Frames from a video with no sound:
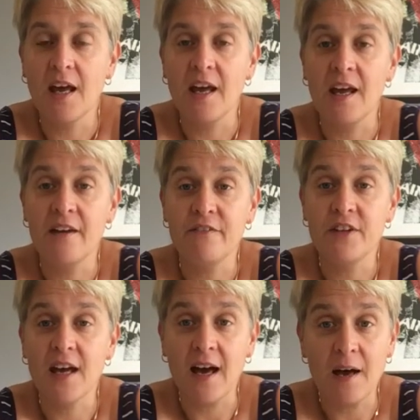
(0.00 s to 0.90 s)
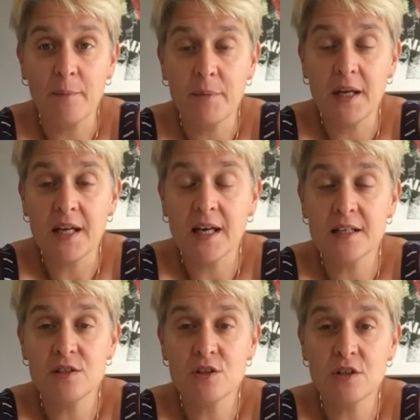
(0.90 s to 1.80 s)
If you're happy
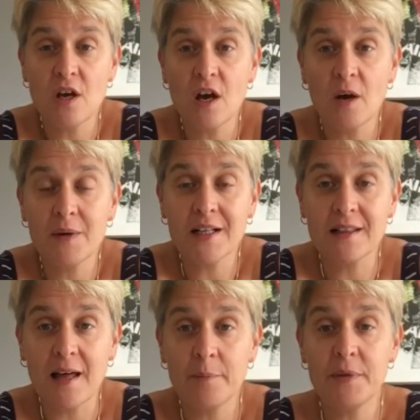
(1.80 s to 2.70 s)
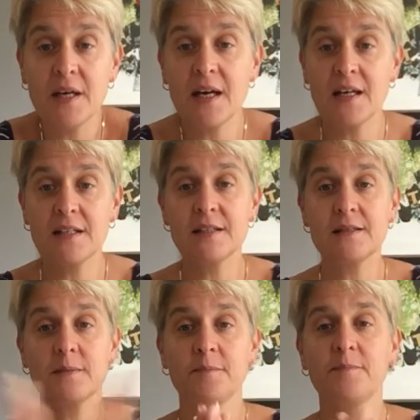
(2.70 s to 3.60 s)
and you know it, clap your hands.
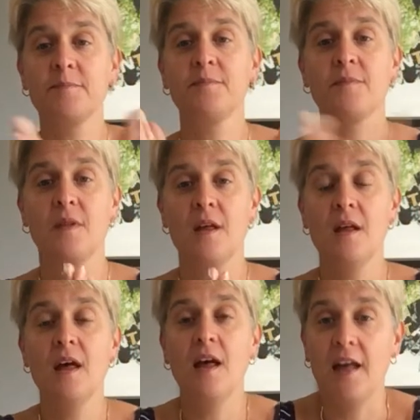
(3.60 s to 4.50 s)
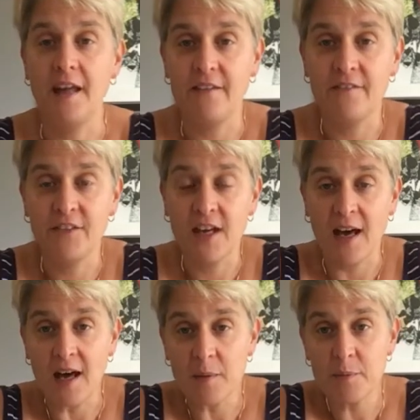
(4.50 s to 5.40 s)
If you're
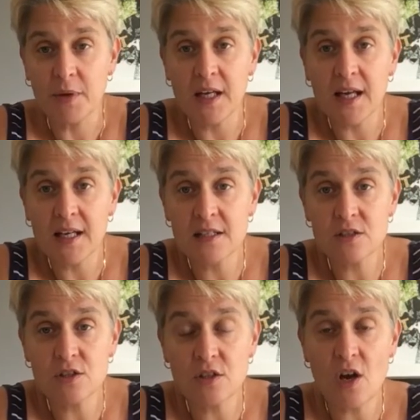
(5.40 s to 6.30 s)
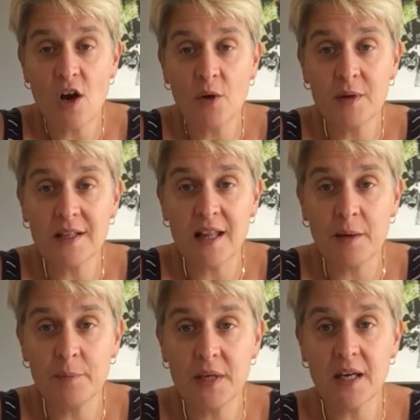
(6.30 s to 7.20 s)
happy and you know it,
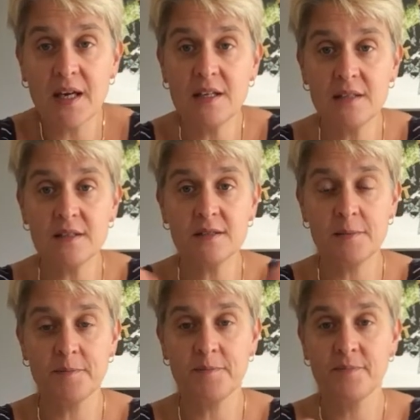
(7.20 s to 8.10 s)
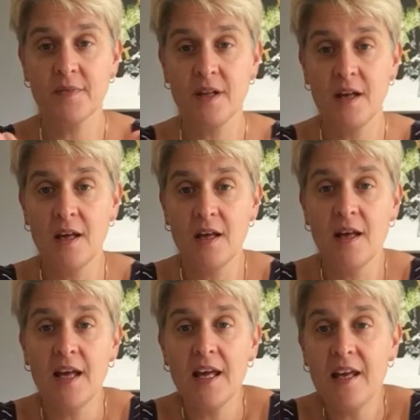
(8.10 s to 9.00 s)
clap your hands.
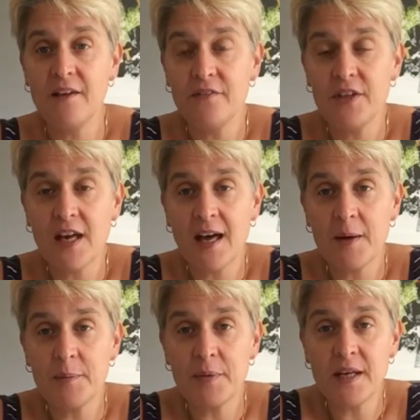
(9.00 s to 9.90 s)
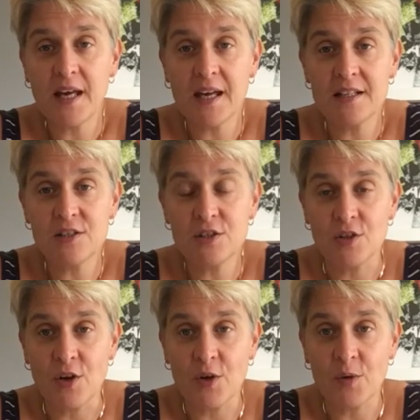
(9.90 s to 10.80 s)
If you're happy and you
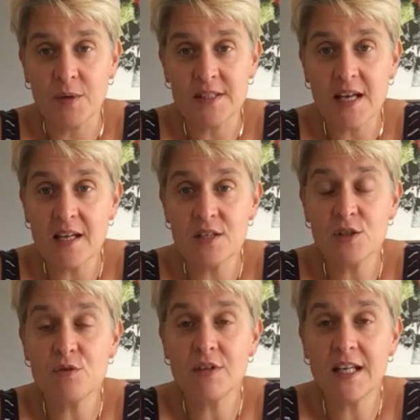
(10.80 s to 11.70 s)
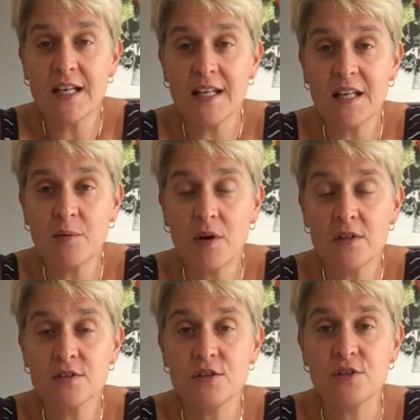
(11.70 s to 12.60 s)
know it and you really
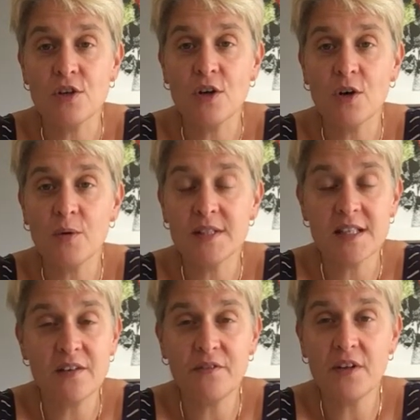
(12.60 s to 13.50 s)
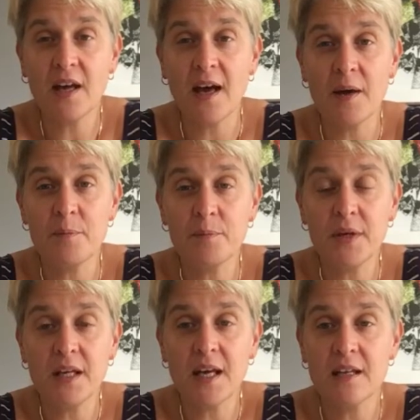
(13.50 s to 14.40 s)
want to show it, if you're
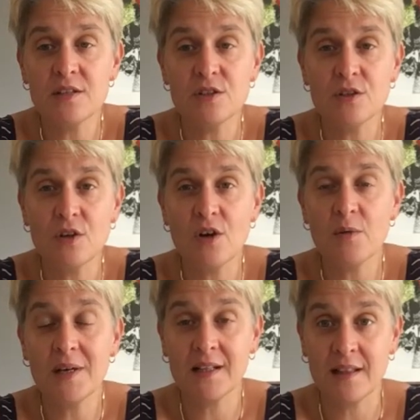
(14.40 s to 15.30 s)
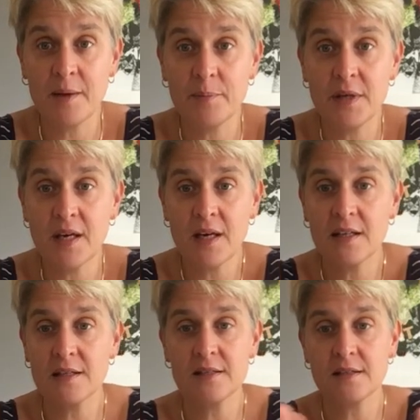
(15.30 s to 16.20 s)
happy and you know it, clap your
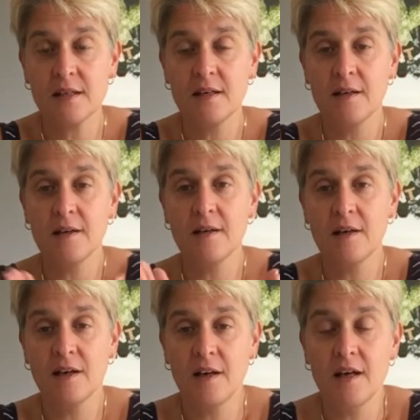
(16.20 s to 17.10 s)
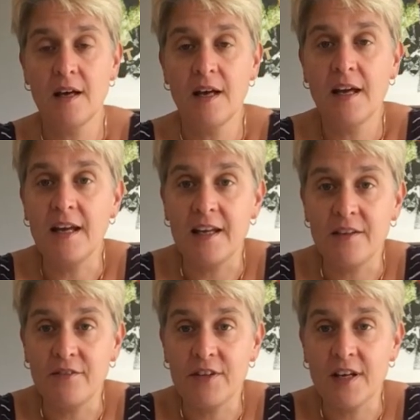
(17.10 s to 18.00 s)
hands.
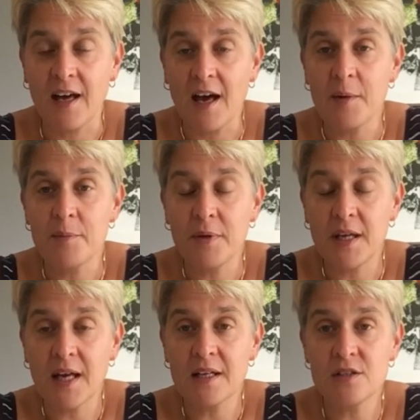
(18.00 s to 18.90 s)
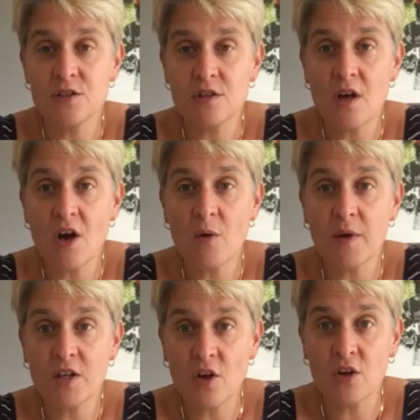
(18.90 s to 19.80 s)
If you're happy and you know
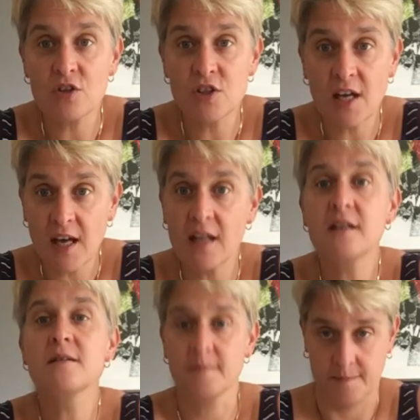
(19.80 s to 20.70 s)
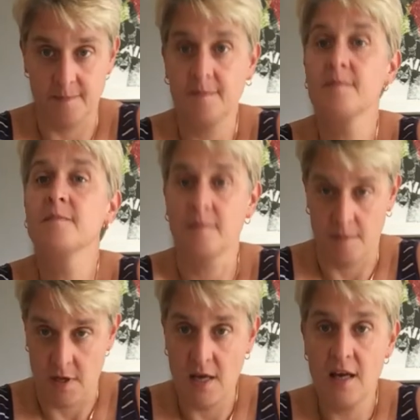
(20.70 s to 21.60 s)
it, nod your head.
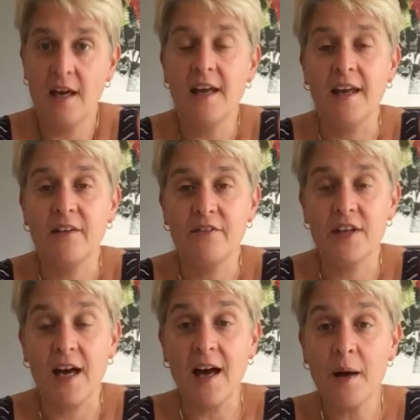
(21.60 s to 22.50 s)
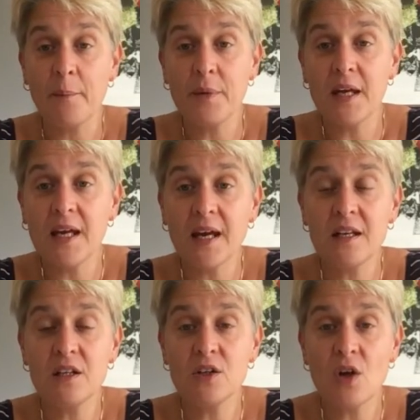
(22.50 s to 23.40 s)
If you're happy and
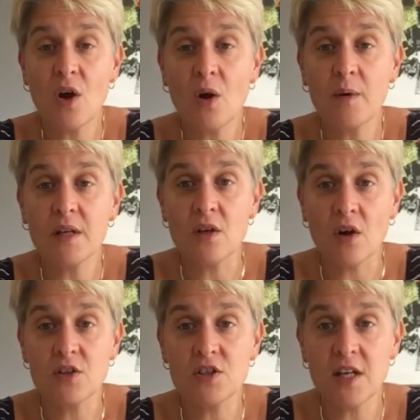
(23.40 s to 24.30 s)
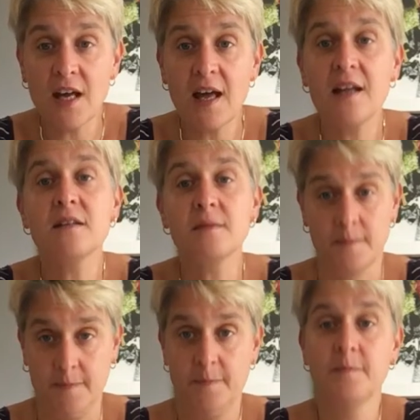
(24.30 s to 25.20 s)
you know it, nod your head.
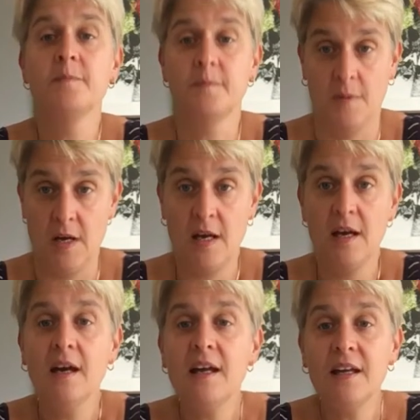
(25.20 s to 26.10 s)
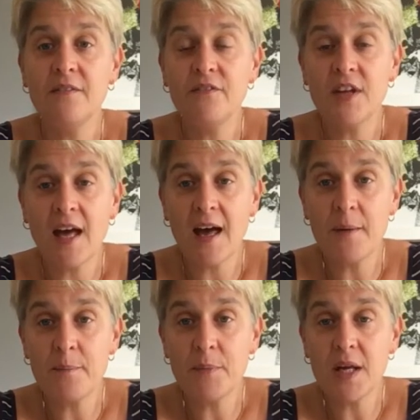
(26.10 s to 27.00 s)
If you're
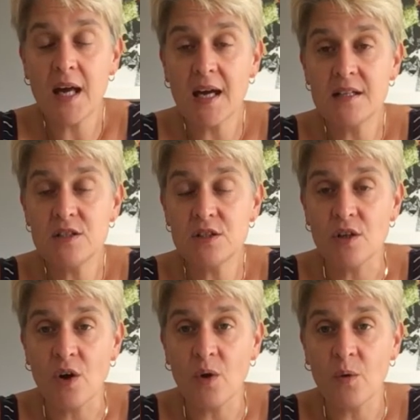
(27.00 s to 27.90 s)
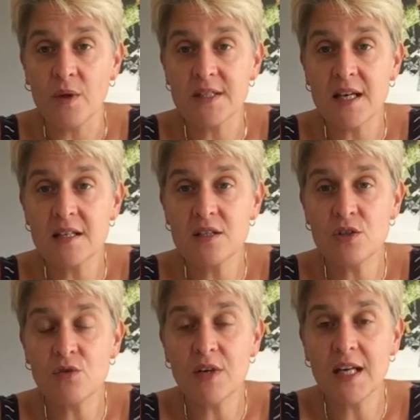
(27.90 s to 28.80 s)
happy and you know it and
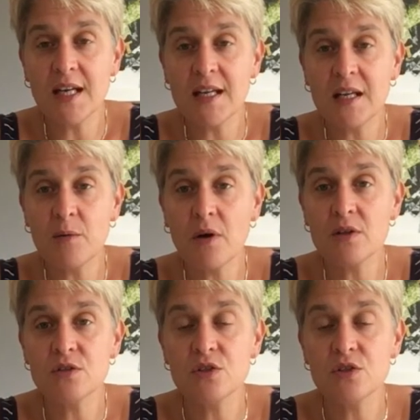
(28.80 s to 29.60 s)
you really want to